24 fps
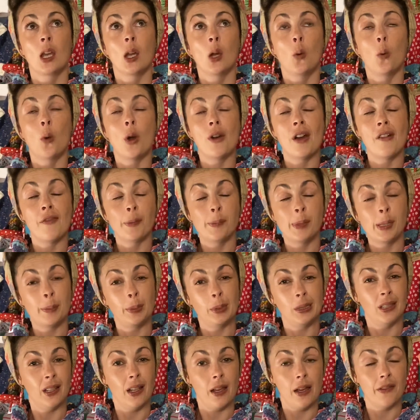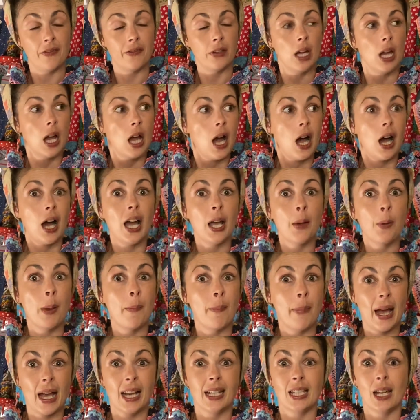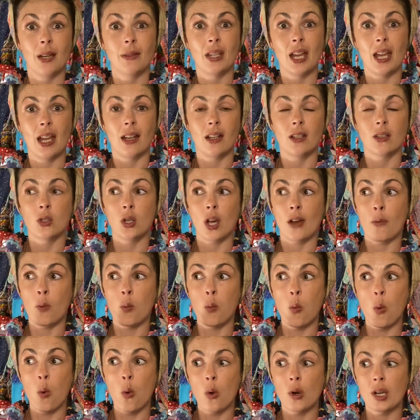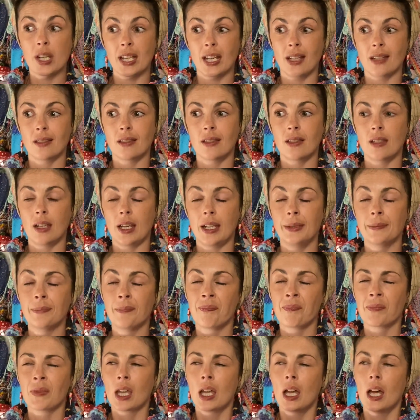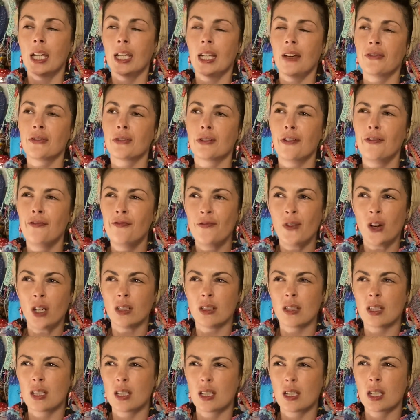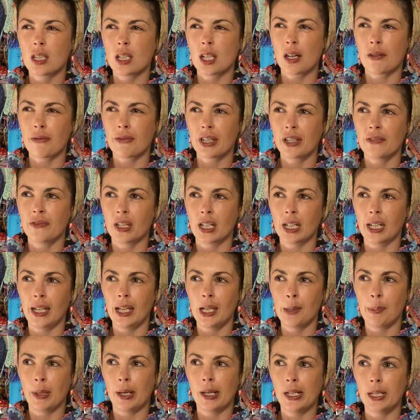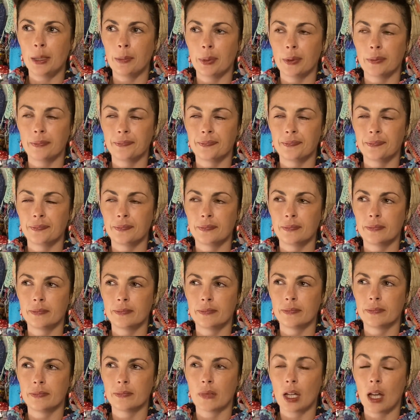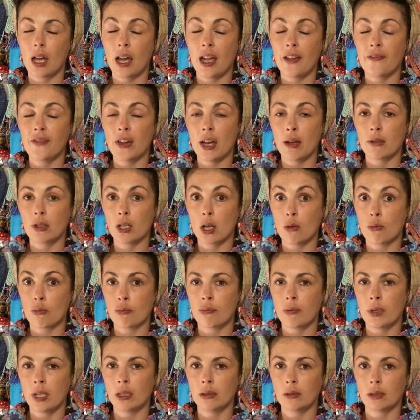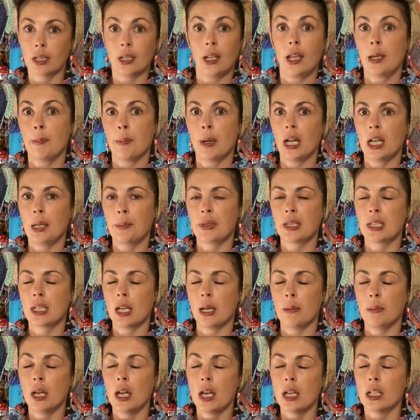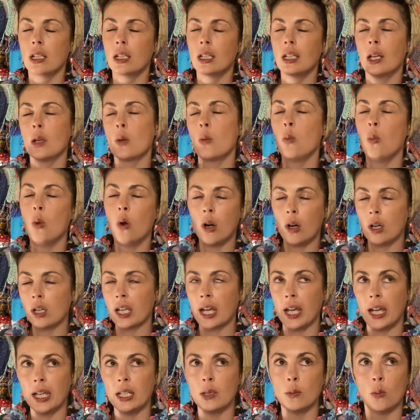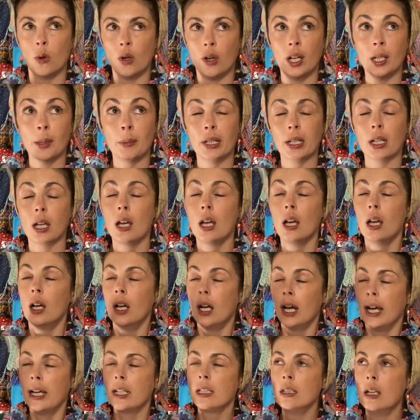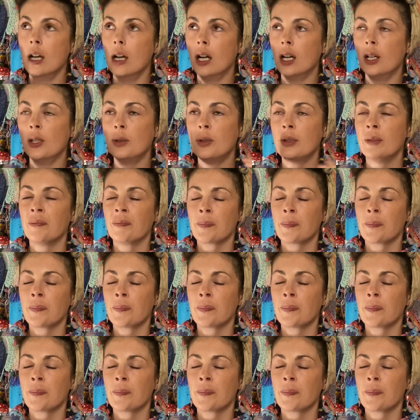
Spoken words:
wherever people live, I went back down there to have a walk yesterday. And after a false discovery of a clay pipe, I found a real clay pipe stem. Now you're like, what, Kate, what? And I'm like, I know.